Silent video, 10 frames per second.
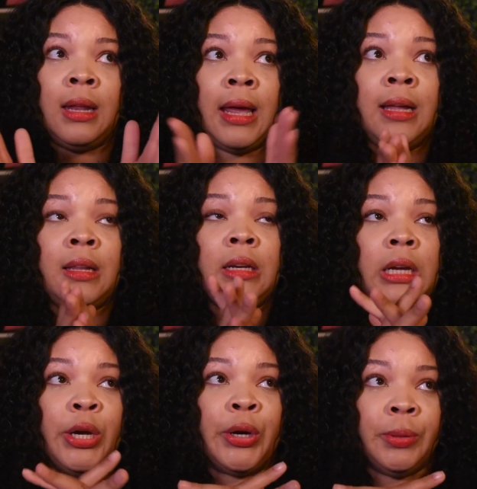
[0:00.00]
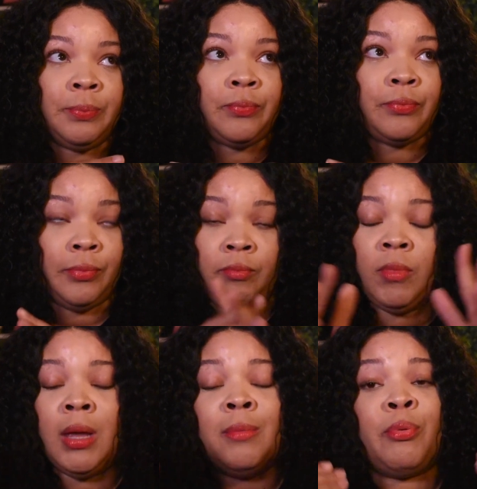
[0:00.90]
Lake Lanier
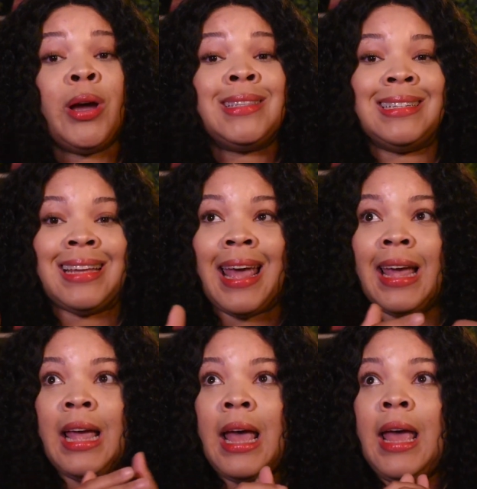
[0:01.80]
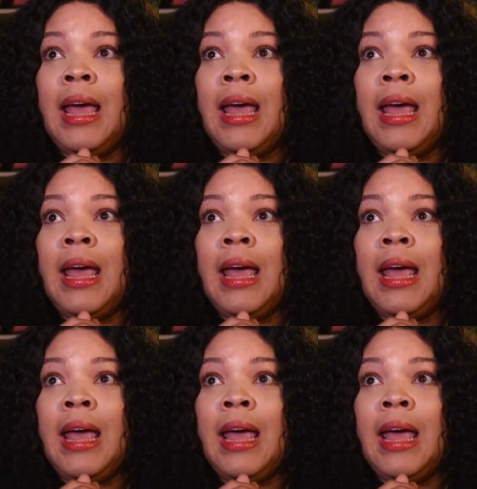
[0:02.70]
in present day